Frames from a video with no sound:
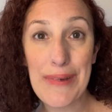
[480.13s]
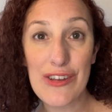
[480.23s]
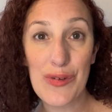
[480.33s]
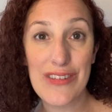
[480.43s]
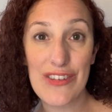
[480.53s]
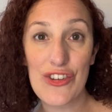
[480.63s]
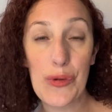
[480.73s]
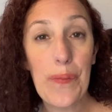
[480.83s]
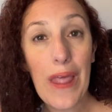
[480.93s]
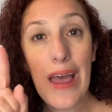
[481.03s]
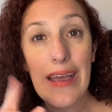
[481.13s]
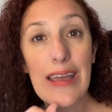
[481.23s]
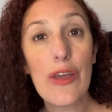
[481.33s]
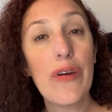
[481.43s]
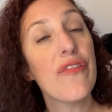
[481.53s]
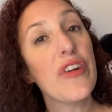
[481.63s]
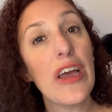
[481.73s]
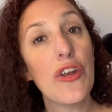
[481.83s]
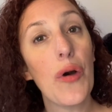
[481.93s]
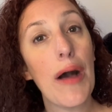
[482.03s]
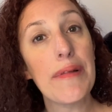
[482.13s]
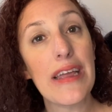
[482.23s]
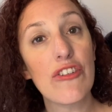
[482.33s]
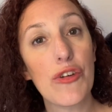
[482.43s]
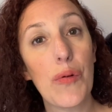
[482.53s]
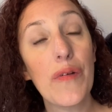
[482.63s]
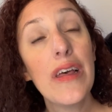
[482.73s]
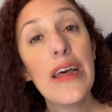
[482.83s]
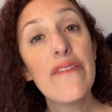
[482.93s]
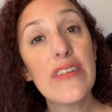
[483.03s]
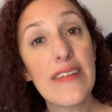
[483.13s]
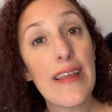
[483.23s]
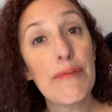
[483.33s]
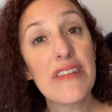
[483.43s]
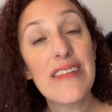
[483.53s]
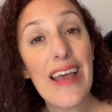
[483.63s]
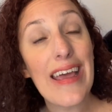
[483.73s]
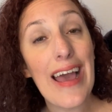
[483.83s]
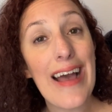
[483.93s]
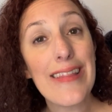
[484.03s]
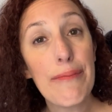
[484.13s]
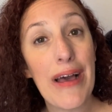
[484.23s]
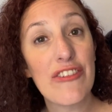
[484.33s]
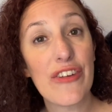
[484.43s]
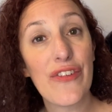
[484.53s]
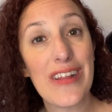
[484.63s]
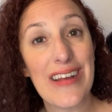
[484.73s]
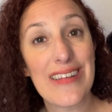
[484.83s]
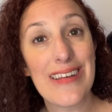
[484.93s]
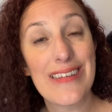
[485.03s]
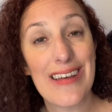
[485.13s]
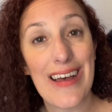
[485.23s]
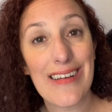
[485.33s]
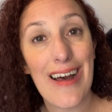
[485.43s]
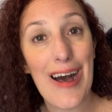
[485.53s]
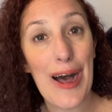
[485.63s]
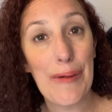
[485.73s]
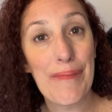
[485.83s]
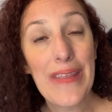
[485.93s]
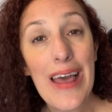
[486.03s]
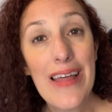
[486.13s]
to assist you and get you a free and no obligation quote. Visit them today at themagicforless.com.